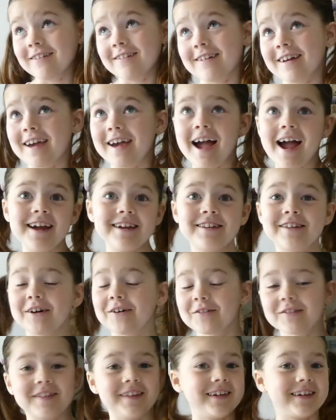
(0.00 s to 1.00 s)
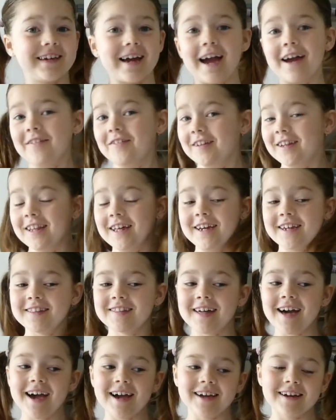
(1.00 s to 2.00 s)
okay, I don't think I would like
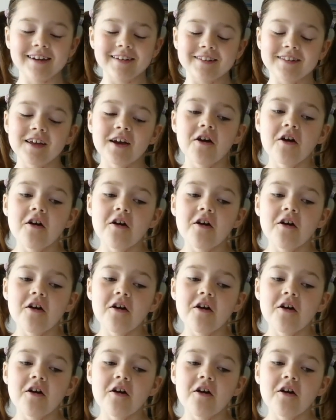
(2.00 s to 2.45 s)
that because